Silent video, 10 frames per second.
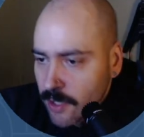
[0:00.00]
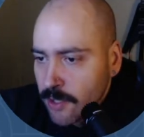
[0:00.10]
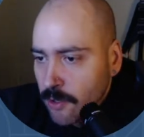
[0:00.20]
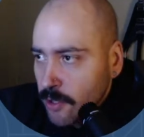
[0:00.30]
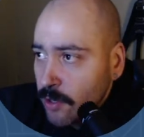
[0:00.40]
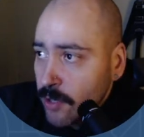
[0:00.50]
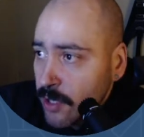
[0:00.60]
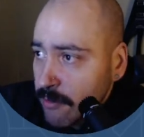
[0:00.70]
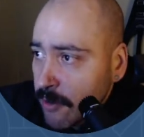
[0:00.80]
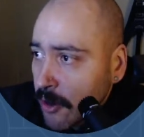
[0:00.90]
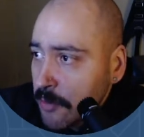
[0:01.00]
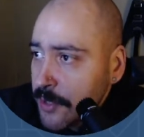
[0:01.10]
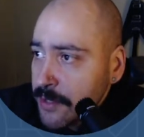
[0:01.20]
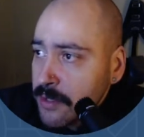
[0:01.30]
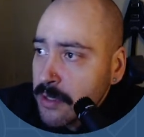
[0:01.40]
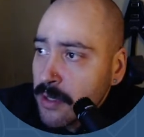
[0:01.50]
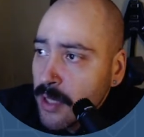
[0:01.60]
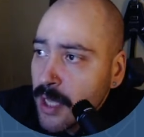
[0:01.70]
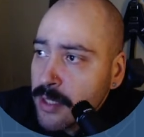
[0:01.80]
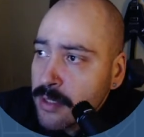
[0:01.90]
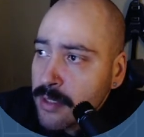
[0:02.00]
Coda environment, let's